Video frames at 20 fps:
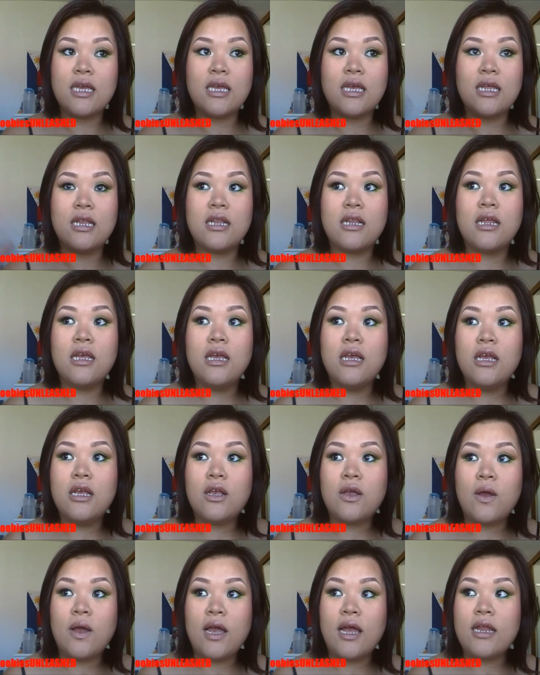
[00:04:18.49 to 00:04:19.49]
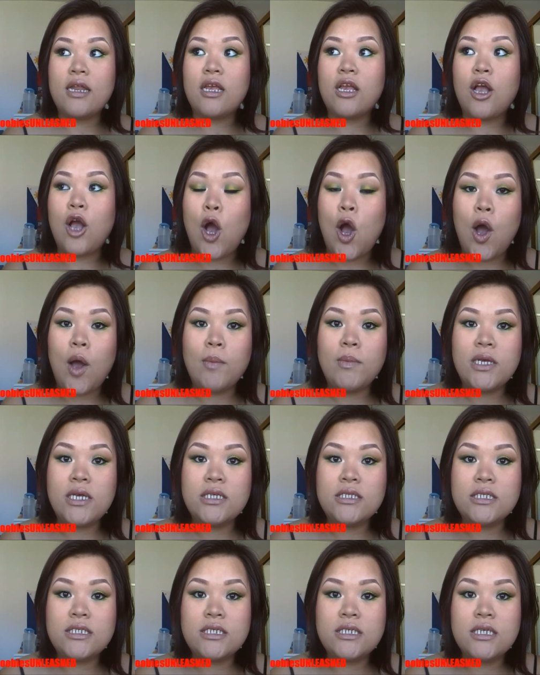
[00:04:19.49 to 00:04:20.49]
and go ahead and
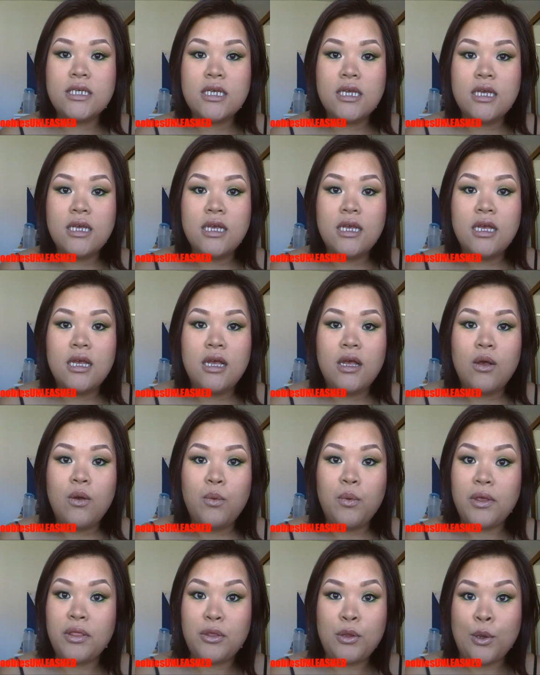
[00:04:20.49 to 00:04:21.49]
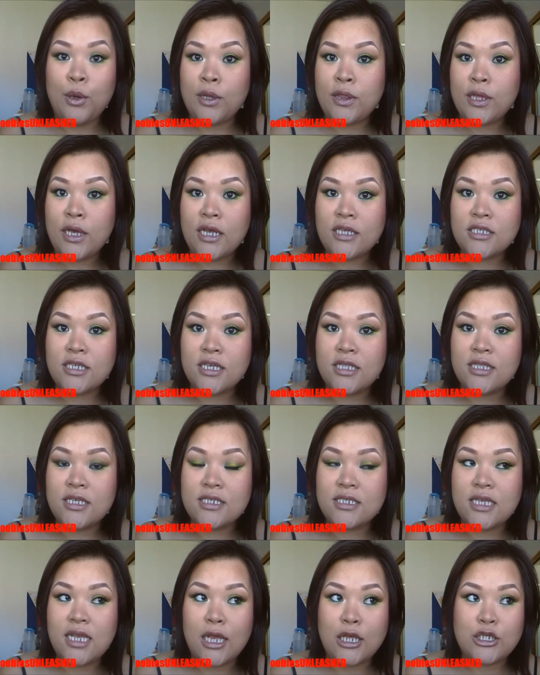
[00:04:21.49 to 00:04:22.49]
comment with your thoughts on
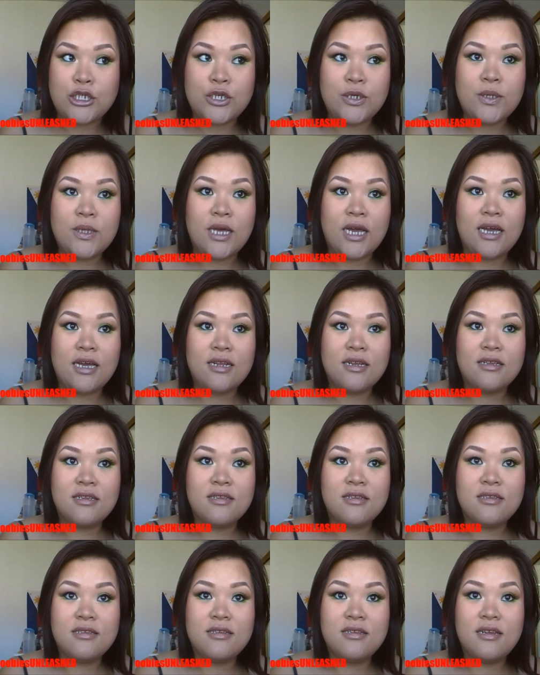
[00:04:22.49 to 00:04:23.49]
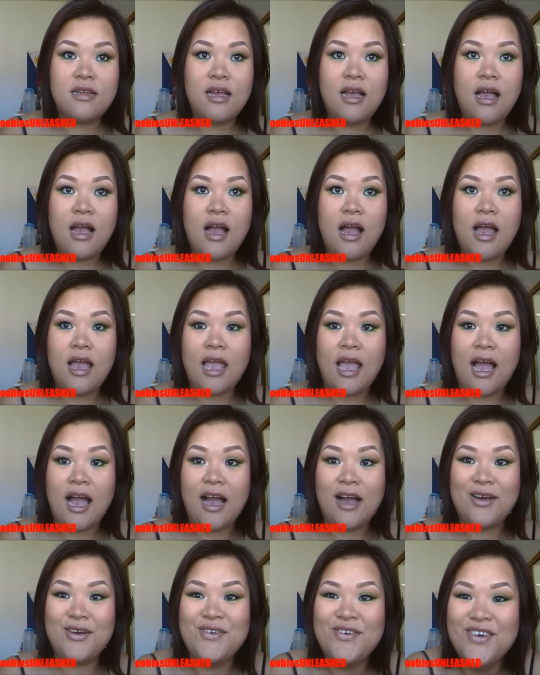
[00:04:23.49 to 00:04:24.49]
this issue that I
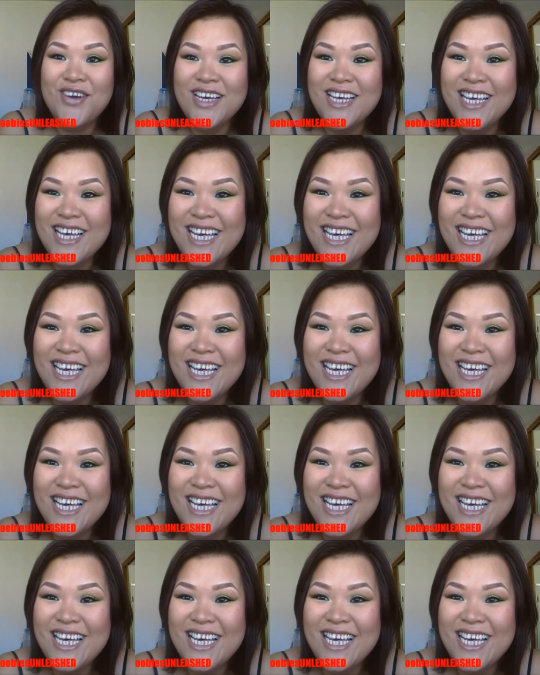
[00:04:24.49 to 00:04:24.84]
have.